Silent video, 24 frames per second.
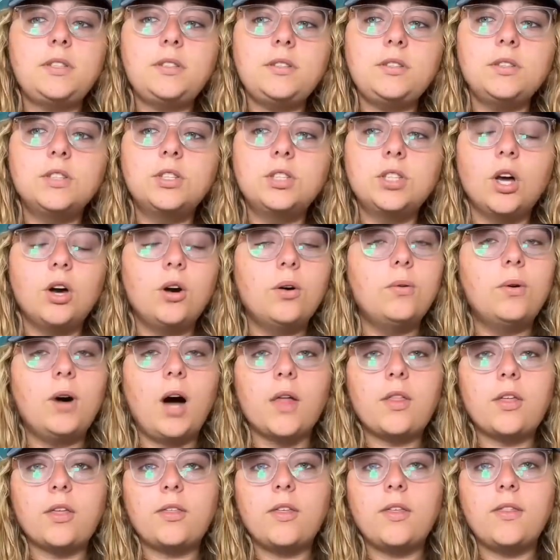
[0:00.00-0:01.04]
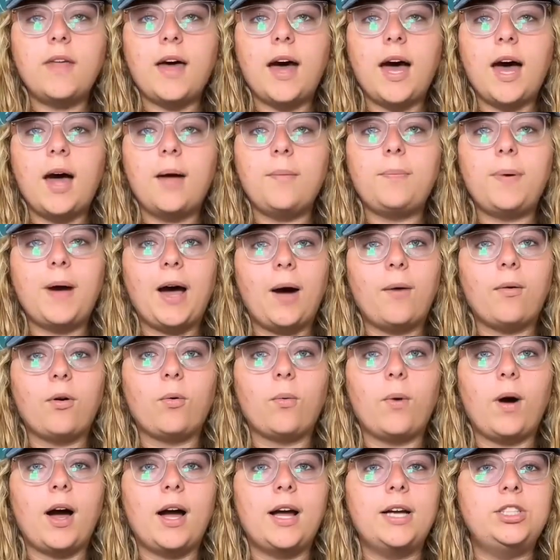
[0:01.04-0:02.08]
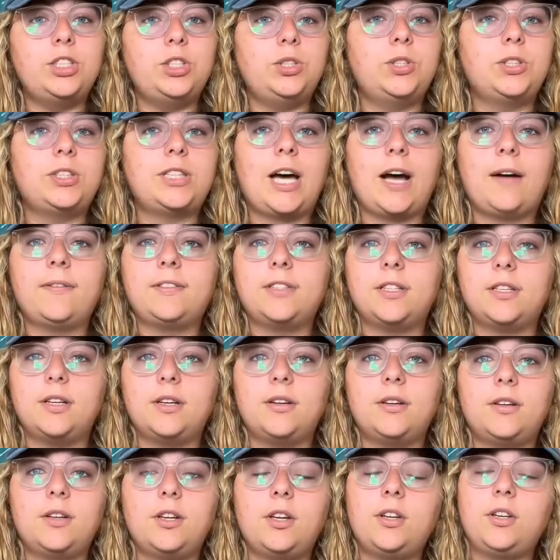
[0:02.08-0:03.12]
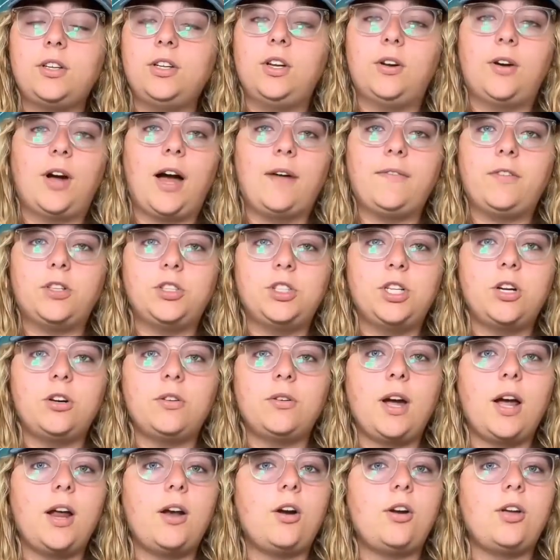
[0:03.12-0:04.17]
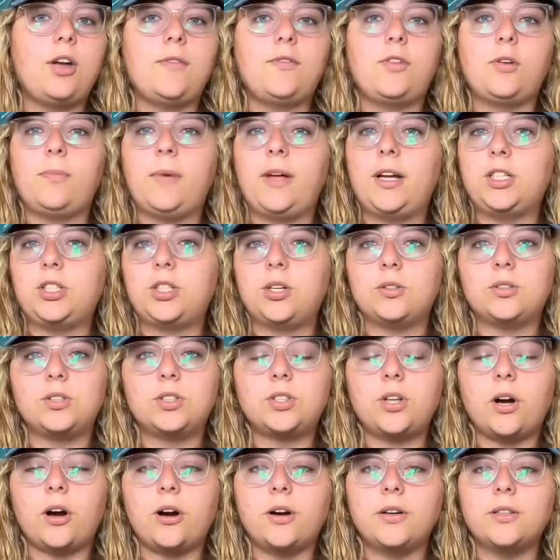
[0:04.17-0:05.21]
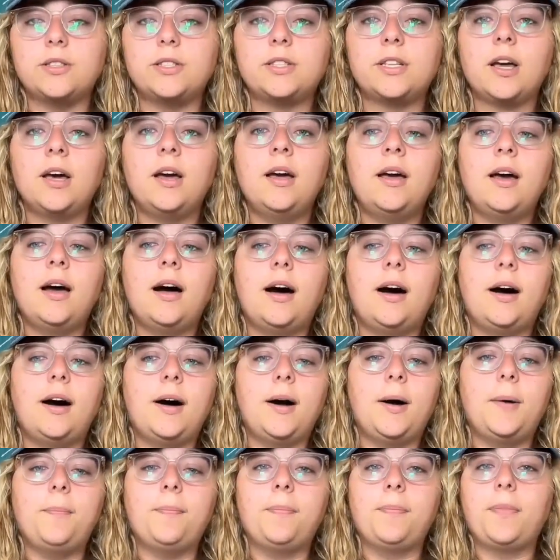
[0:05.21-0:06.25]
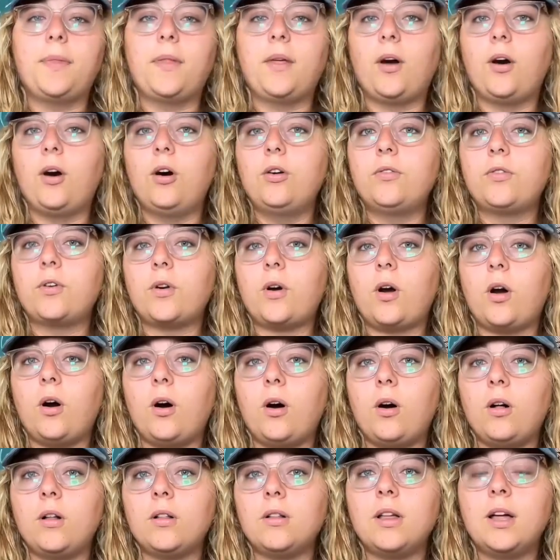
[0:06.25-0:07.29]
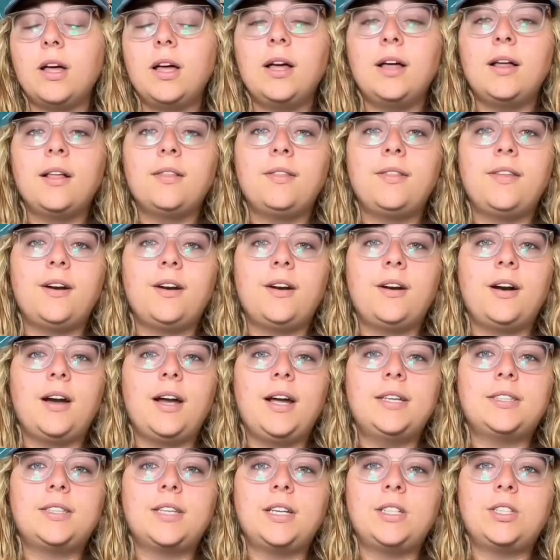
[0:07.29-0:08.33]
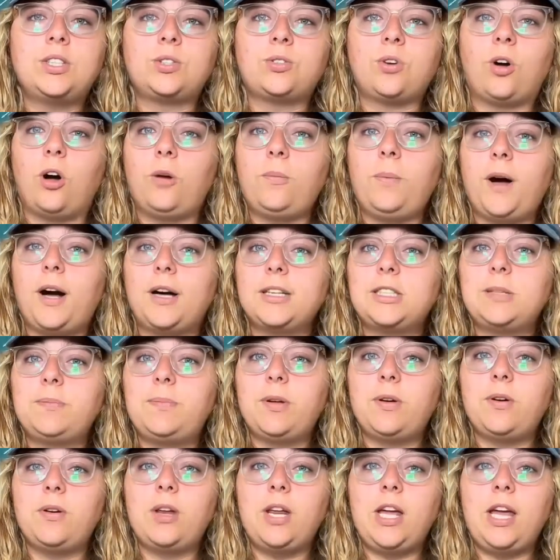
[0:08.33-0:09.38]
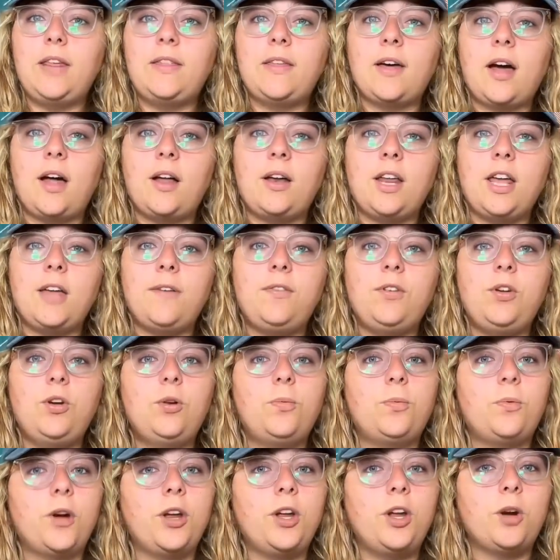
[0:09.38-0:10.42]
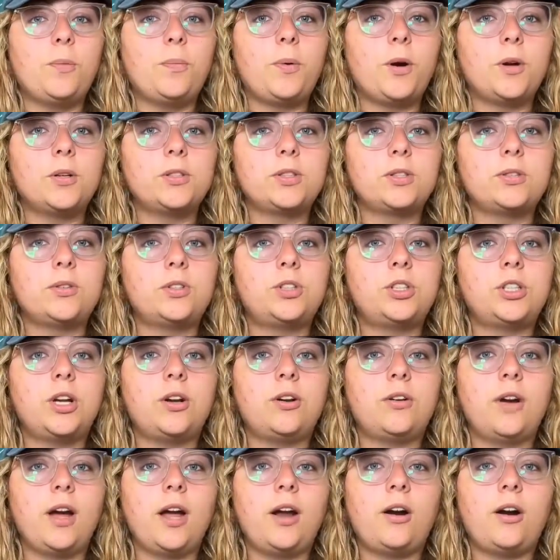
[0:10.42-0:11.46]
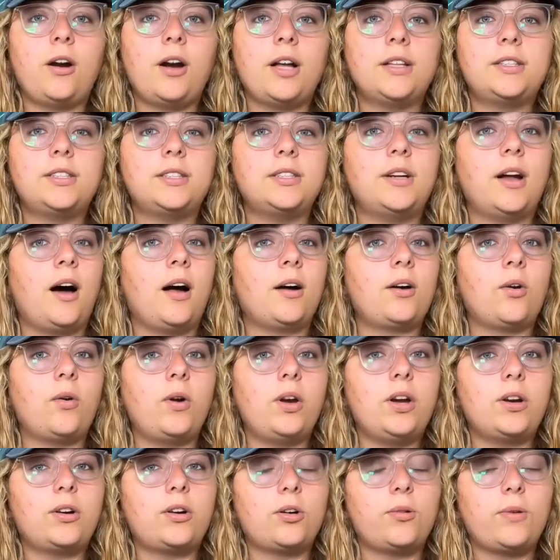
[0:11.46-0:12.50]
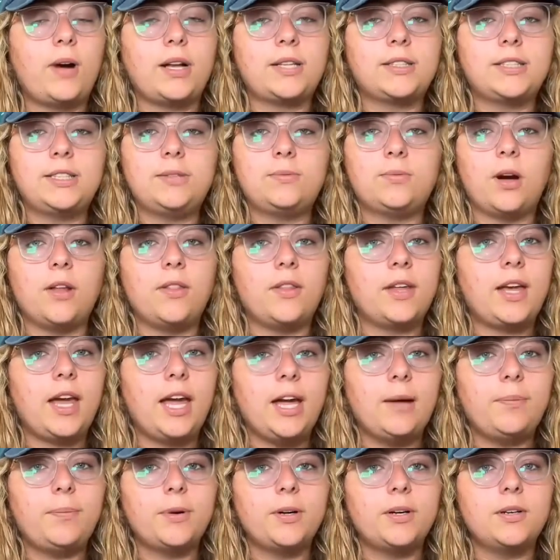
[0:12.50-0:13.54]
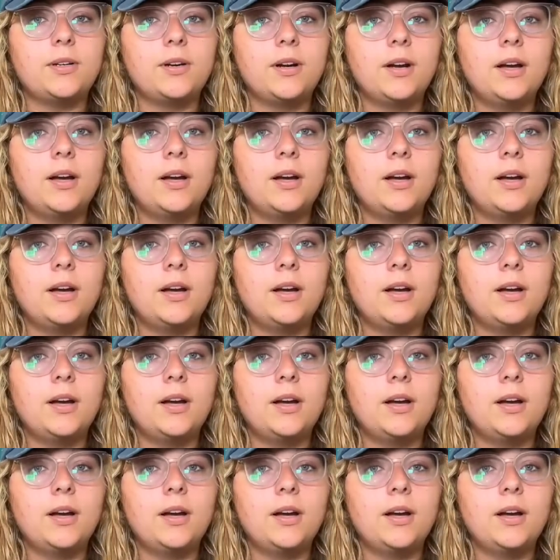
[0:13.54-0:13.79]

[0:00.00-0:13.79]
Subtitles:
So other than that, power-wise, you just have to have your generator, you have to make sure it starts. Overall, there is a strong possibility that if you bring your personal generator, it's not going to correctly run the camper.